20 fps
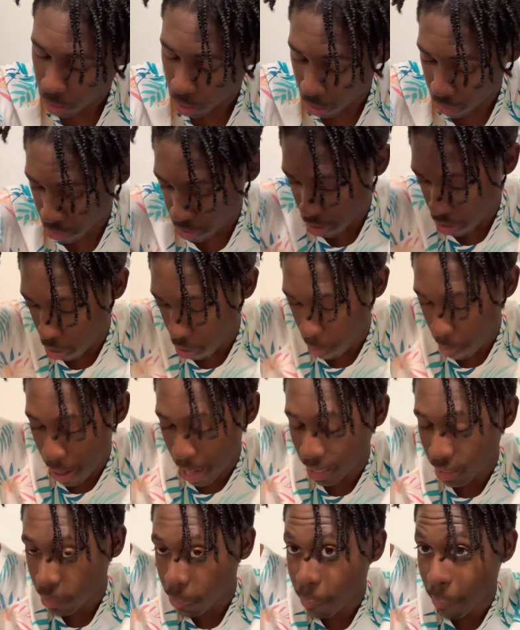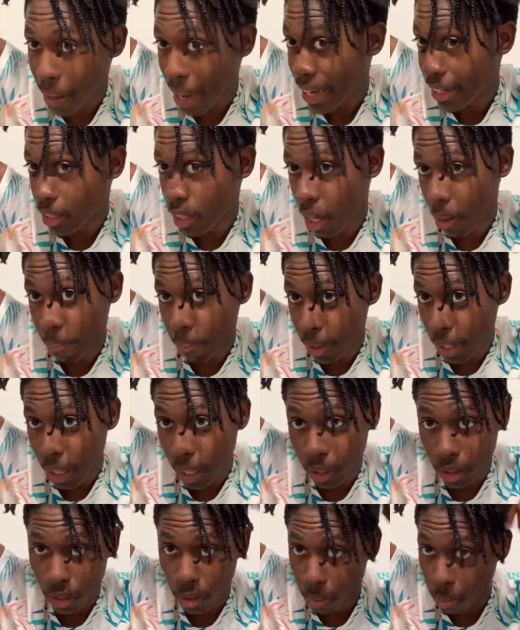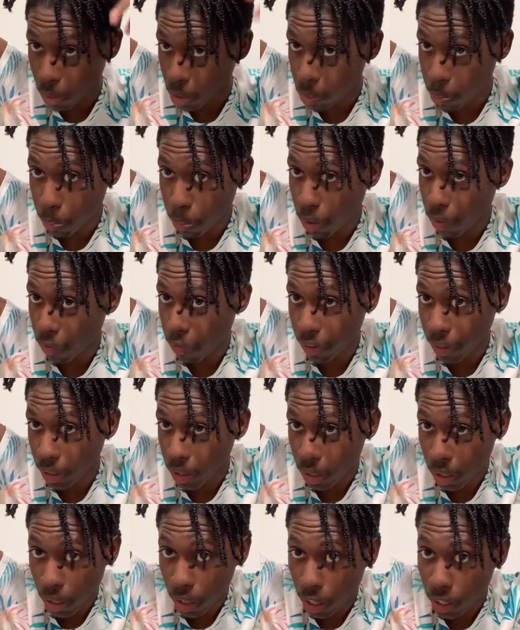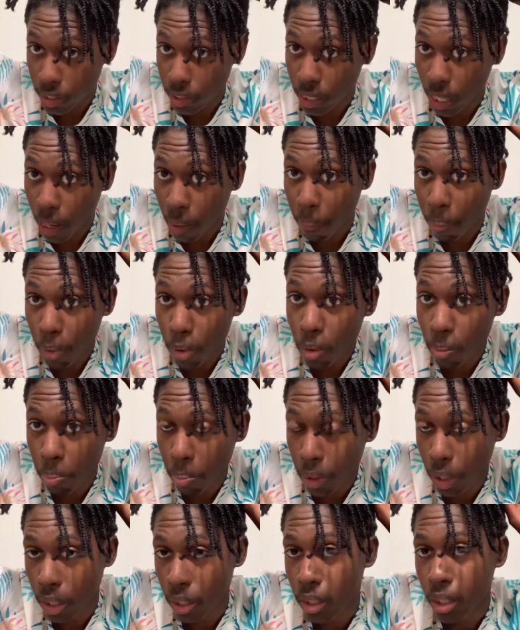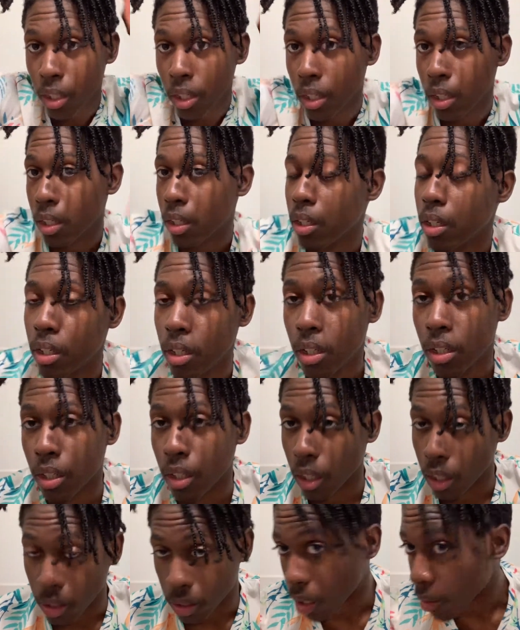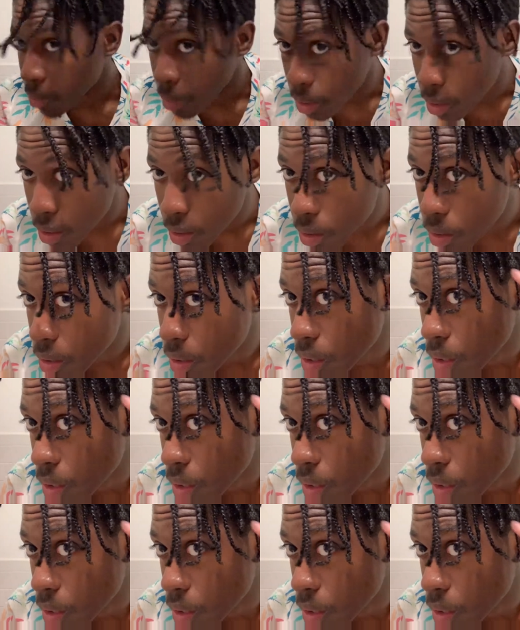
Even though mine might not be like the most perfect example, but it's something.